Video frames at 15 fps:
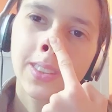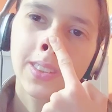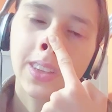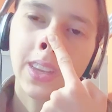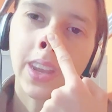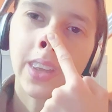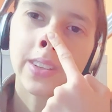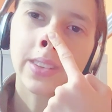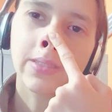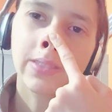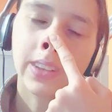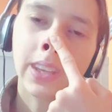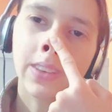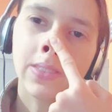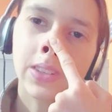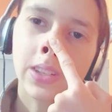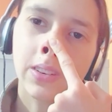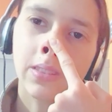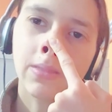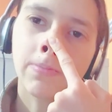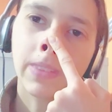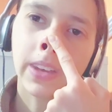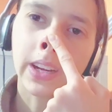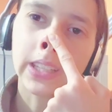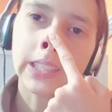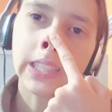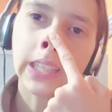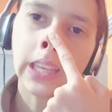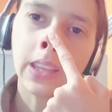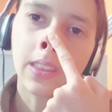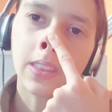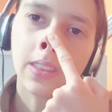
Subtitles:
And also gives you bigger teeth.